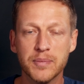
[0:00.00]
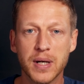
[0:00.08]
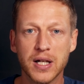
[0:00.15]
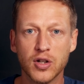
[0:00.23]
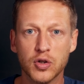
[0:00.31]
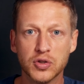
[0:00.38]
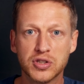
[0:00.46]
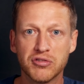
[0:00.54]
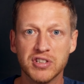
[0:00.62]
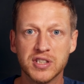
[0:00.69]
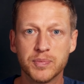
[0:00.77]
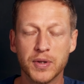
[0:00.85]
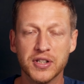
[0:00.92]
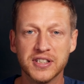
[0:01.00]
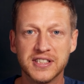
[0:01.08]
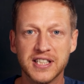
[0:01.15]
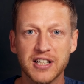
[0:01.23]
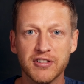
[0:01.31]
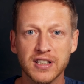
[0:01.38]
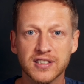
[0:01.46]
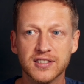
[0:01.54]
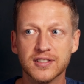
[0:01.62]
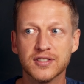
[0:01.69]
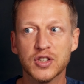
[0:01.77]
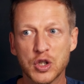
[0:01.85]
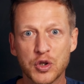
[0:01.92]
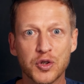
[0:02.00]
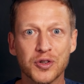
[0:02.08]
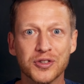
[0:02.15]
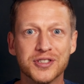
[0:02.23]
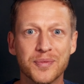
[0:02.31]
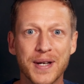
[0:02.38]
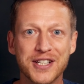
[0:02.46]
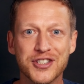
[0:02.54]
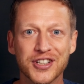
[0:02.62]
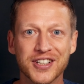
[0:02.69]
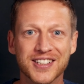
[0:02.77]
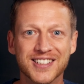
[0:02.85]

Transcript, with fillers: email autoresponder series or an automation.